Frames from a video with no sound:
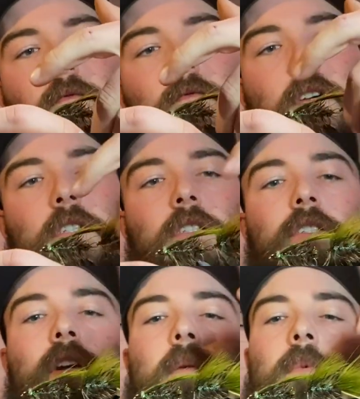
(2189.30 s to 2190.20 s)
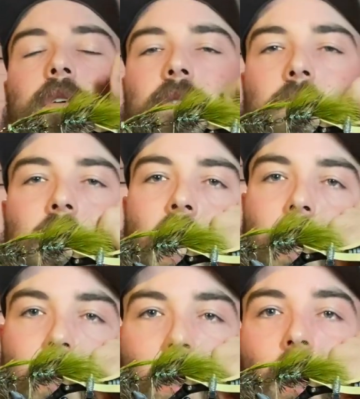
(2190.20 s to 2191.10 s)
fishing streamers
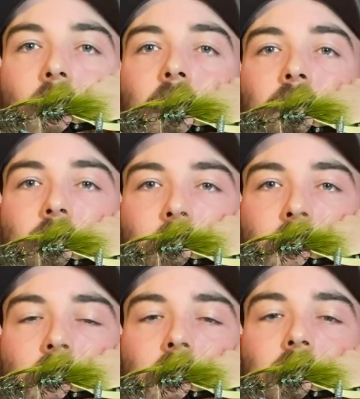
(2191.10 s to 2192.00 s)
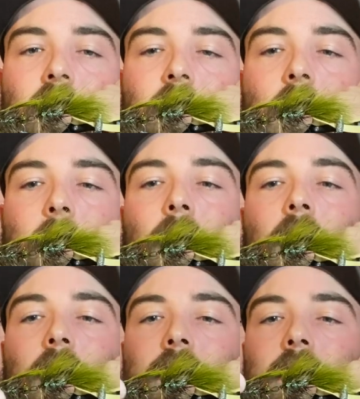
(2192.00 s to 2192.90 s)
without an olive Peanut Envy in my
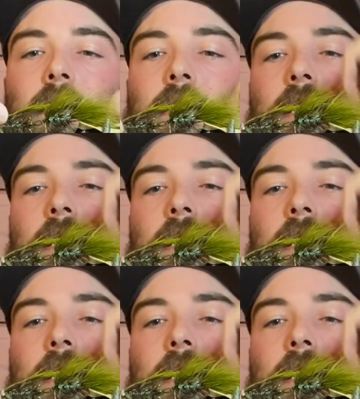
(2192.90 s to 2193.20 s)
box, because